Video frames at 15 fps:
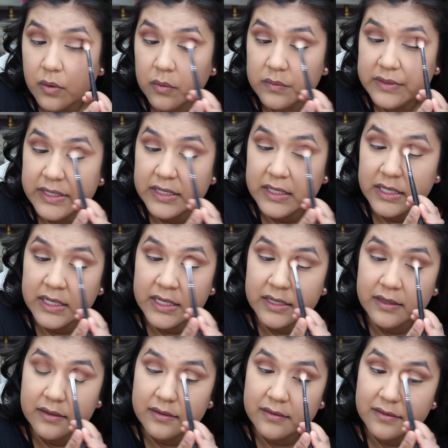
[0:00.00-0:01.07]
only need,
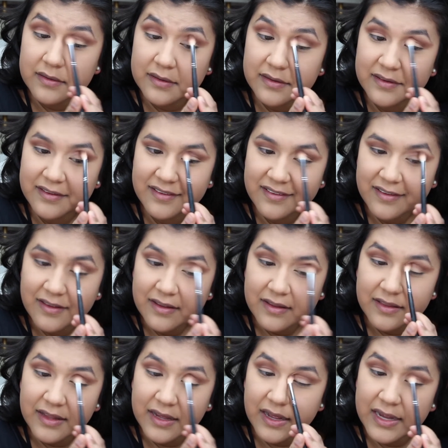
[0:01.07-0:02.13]

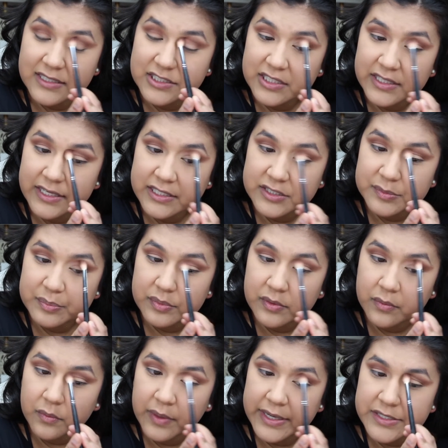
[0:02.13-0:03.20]
like, I actually think I just
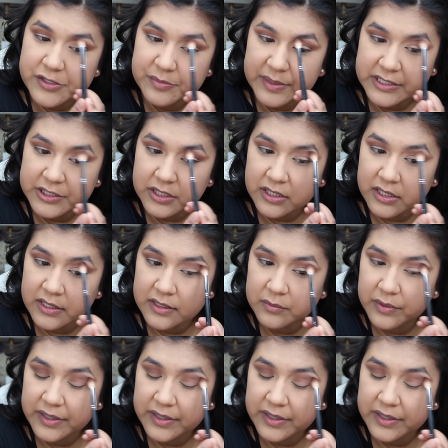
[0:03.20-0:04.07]
put way too much on.